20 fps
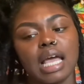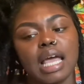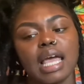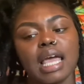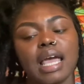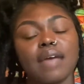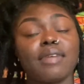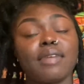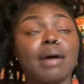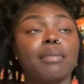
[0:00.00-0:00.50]

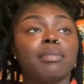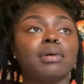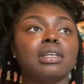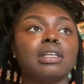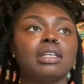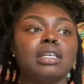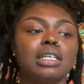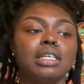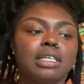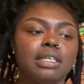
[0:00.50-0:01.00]
If I
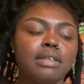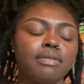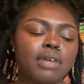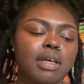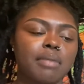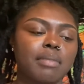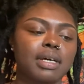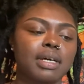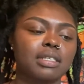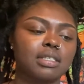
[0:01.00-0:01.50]
believe
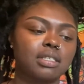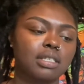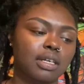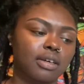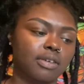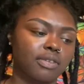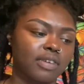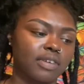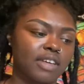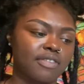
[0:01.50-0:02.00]
in
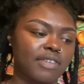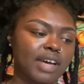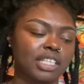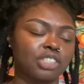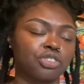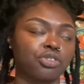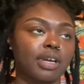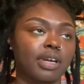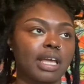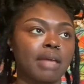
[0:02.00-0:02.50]
myself, if I
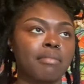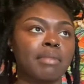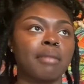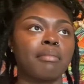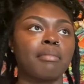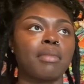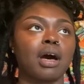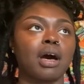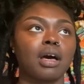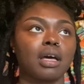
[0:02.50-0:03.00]
train my
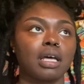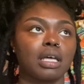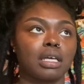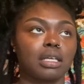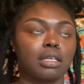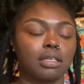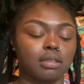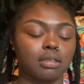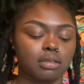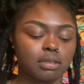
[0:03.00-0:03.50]
mind,
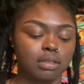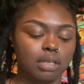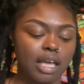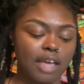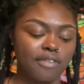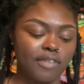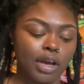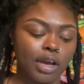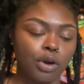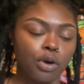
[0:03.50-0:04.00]

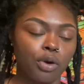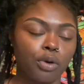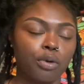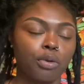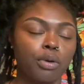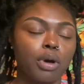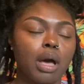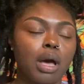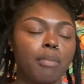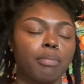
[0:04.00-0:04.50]
if I go
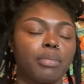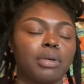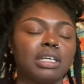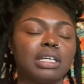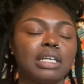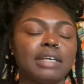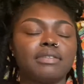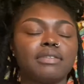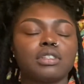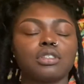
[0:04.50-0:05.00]

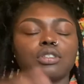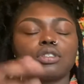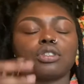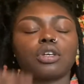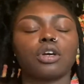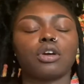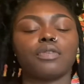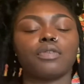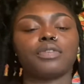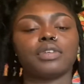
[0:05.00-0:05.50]
beneath the
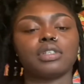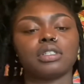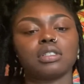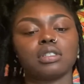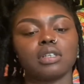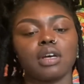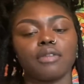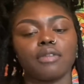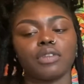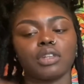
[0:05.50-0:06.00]
surface
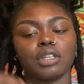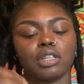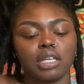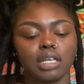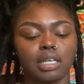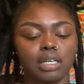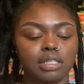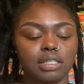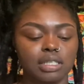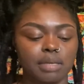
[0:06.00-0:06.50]
of the
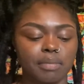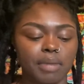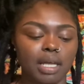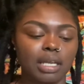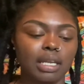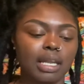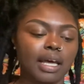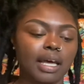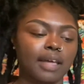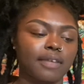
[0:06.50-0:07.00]
things in my
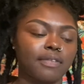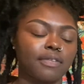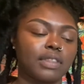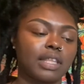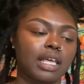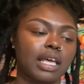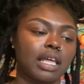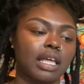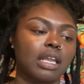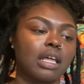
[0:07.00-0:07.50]
life
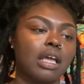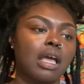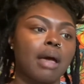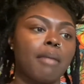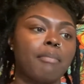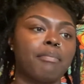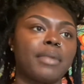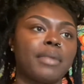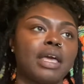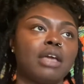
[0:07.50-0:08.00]
that
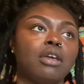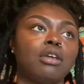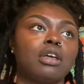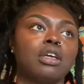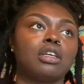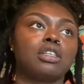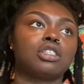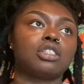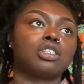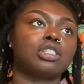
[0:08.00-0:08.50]
may
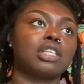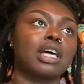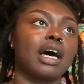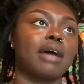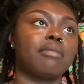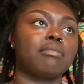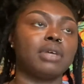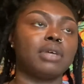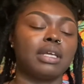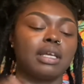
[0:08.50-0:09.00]

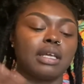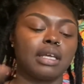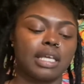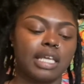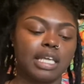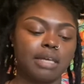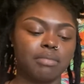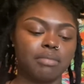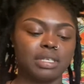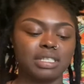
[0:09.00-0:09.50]
stop me,
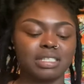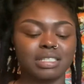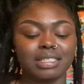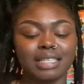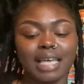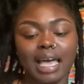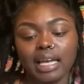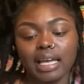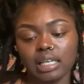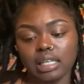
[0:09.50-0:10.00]
keep me
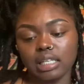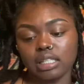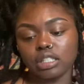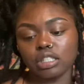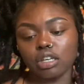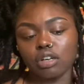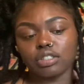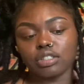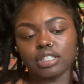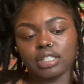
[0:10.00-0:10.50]
stagnant
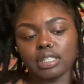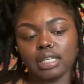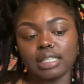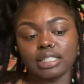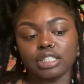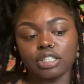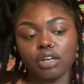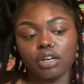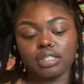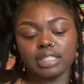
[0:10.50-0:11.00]
in
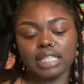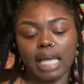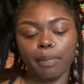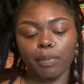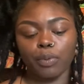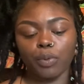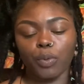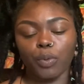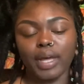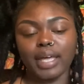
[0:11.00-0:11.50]
certain type
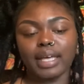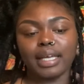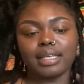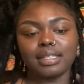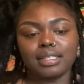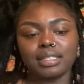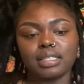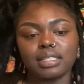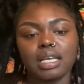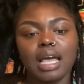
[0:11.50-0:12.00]
of
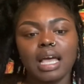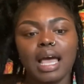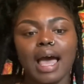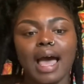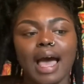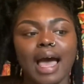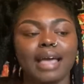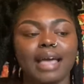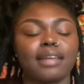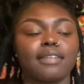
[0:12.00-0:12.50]
ways,
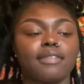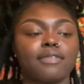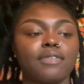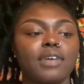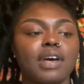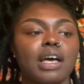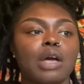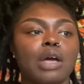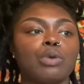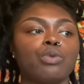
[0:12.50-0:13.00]
I can
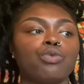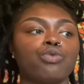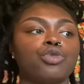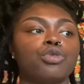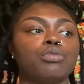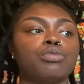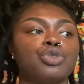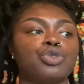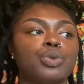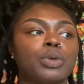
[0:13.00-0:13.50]
find
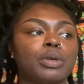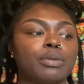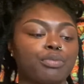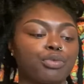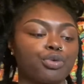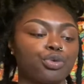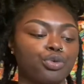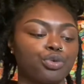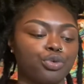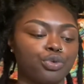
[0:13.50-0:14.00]
room to
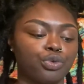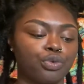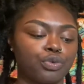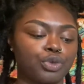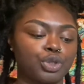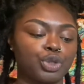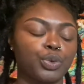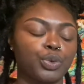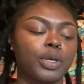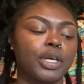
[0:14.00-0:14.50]
improve,
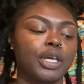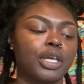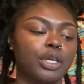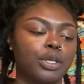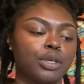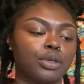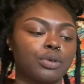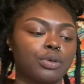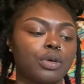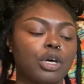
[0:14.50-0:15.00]
to
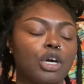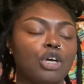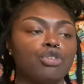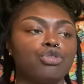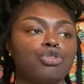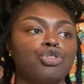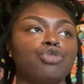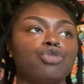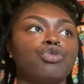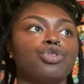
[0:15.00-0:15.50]
heal,
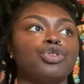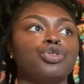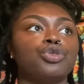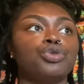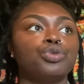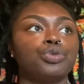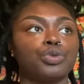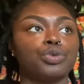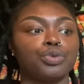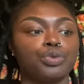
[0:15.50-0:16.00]
to
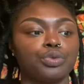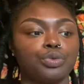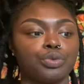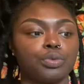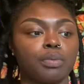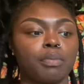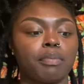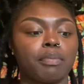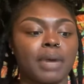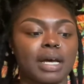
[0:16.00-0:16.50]
renew
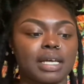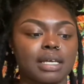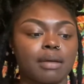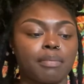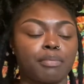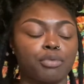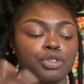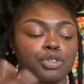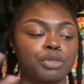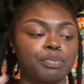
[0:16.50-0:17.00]
my
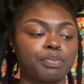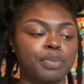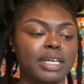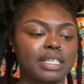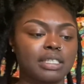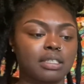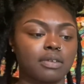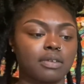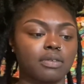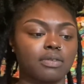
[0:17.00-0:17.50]

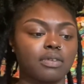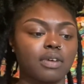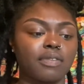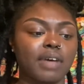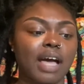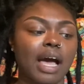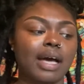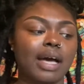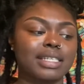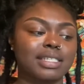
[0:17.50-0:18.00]
perspective of
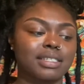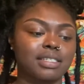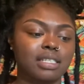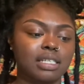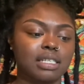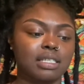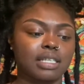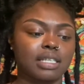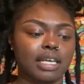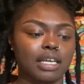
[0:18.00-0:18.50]
how I
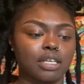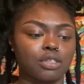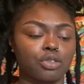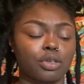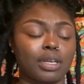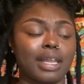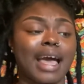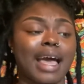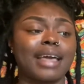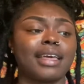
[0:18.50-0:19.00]
see things so
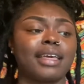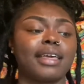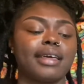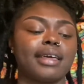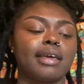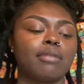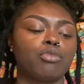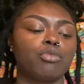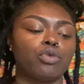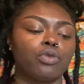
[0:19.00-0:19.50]
that I
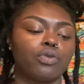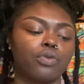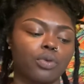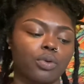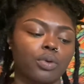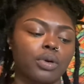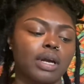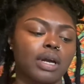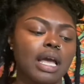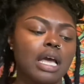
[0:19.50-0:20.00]
can move
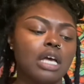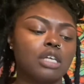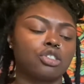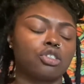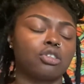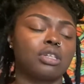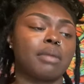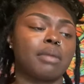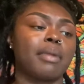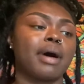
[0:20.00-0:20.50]
forward, so
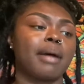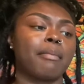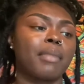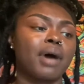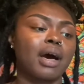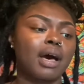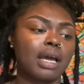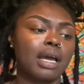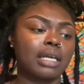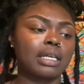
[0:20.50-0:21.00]
that my
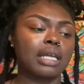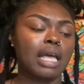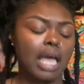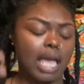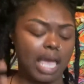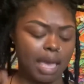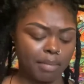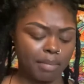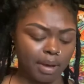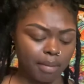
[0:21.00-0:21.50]
mind
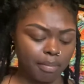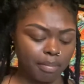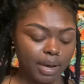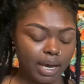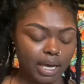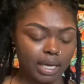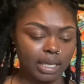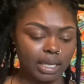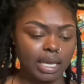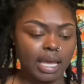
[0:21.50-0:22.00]
and my
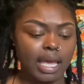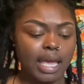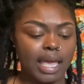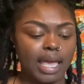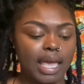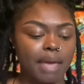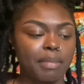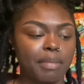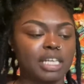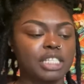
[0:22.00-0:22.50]
body
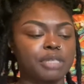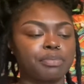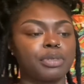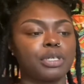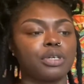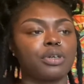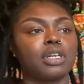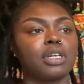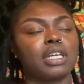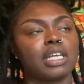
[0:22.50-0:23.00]
and my
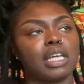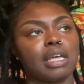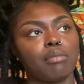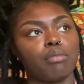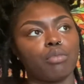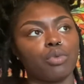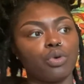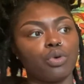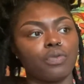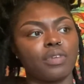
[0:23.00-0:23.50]
spirit can
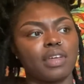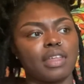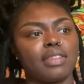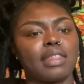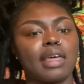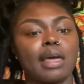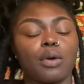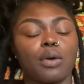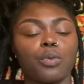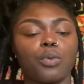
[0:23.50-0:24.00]
move in
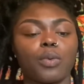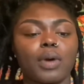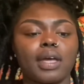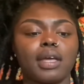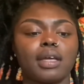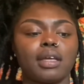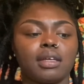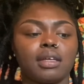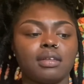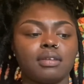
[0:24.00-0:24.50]
that
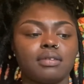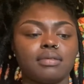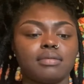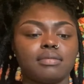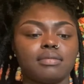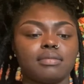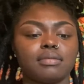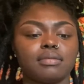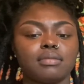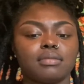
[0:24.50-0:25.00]
way.
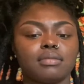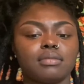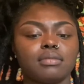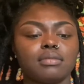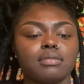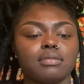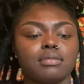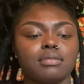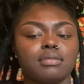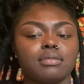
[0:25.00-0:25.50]

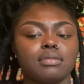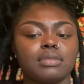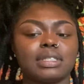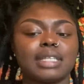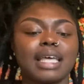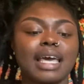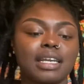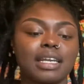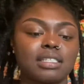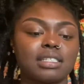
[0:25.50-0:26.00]

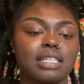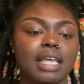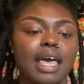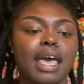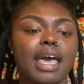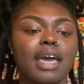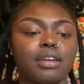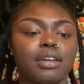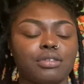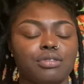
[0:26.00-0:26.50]
That is the
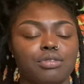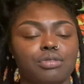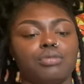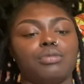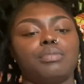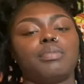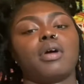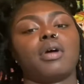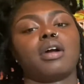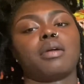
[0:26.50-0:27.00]

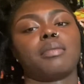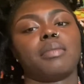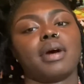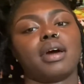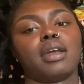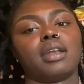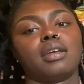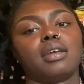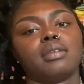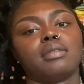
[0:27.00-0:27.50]
attitude part about it.